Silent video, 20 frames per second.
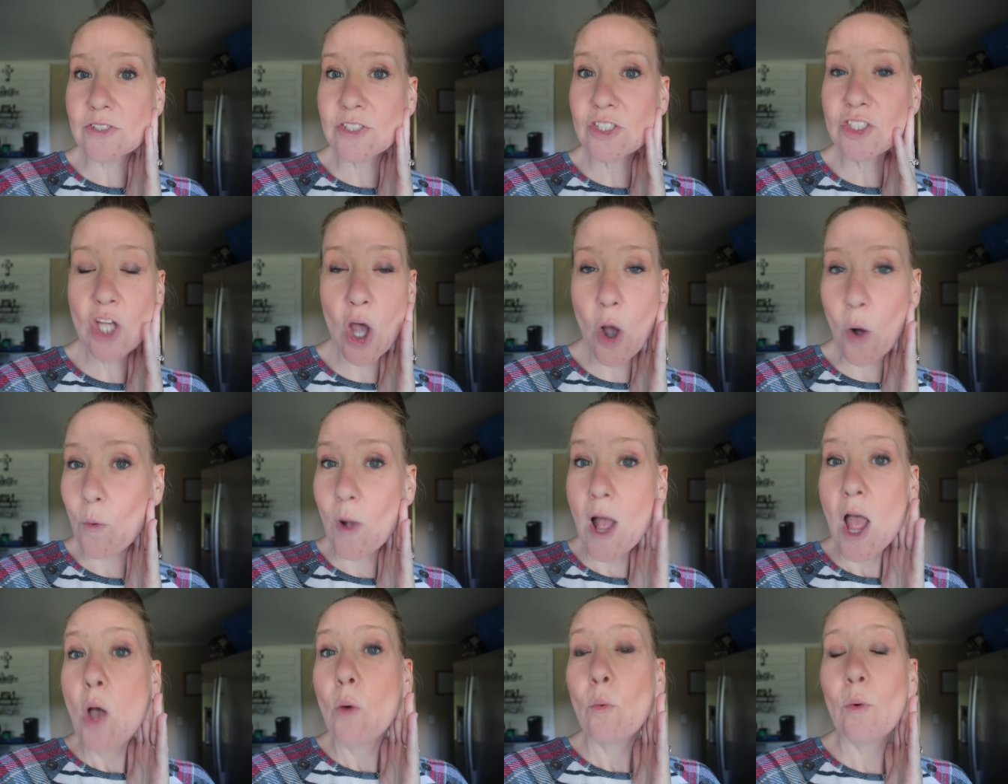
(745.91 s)
So
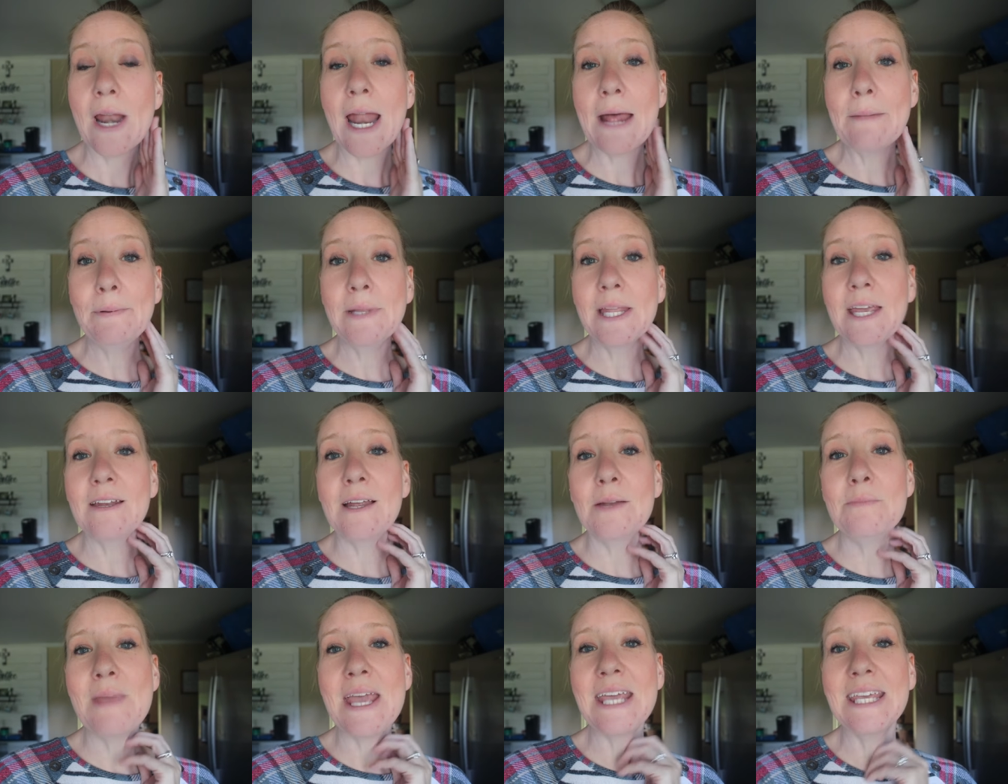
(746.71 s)
what I plan
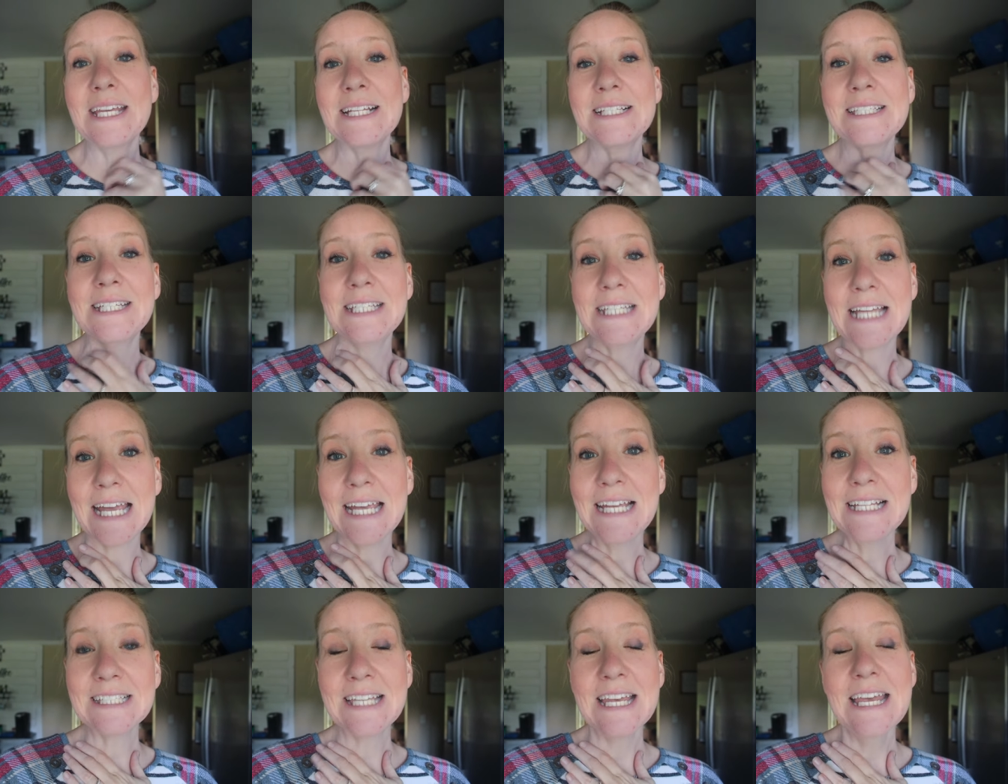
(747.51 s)
on making
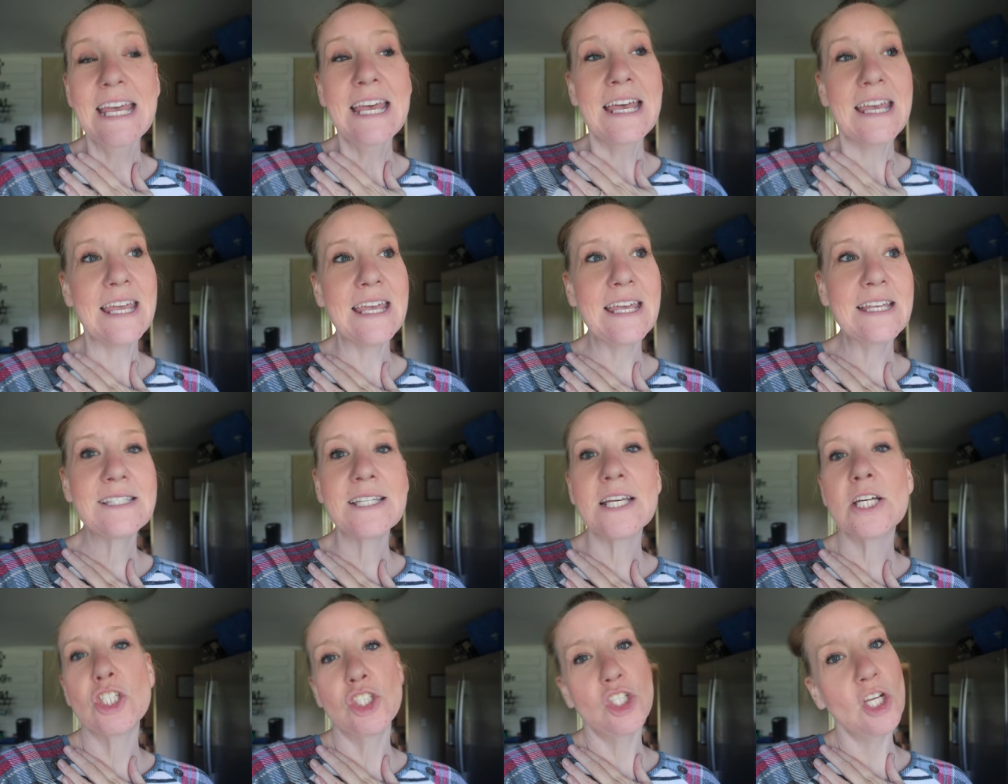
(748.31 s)
tonight
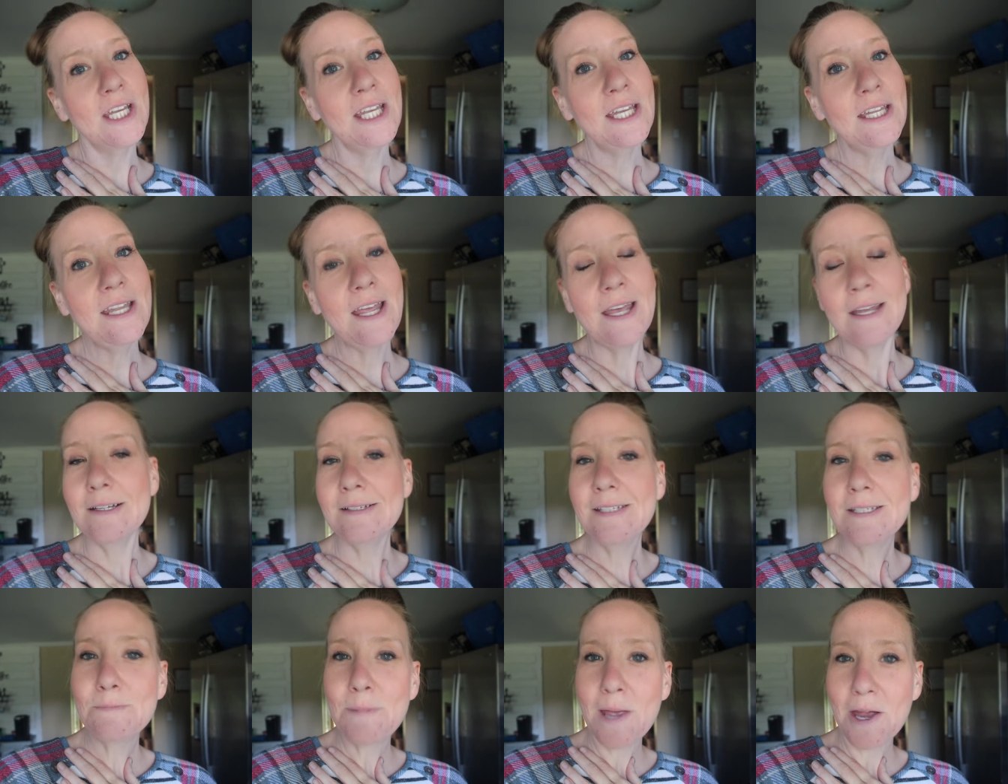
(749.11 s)
is chicken and
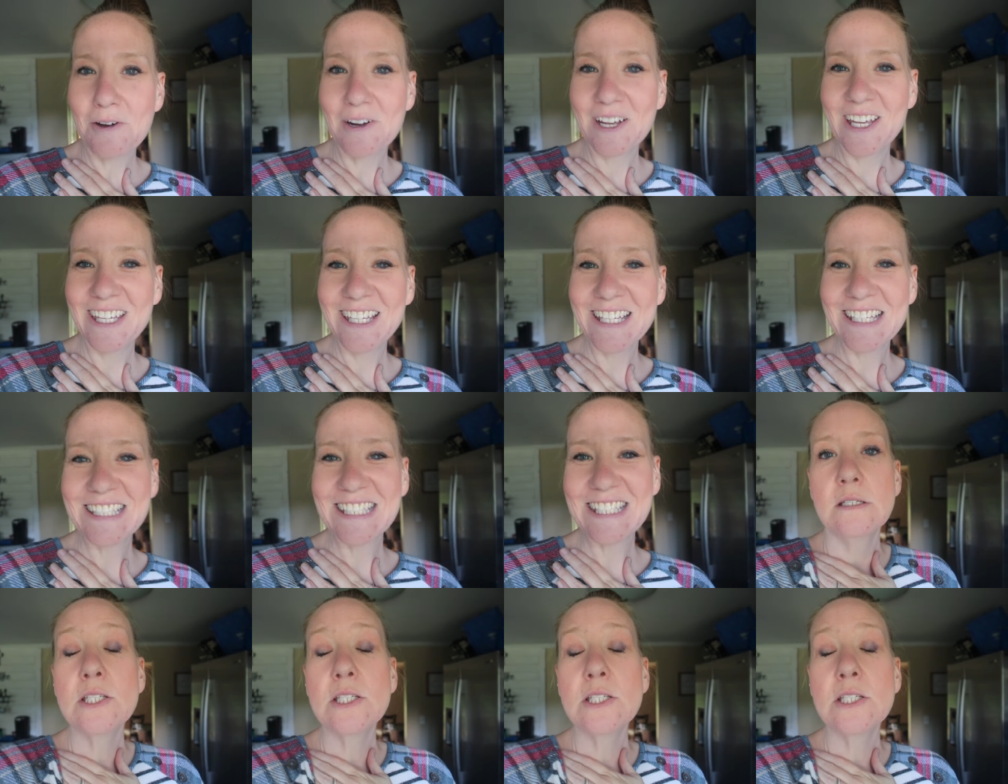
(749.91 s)
asparagus.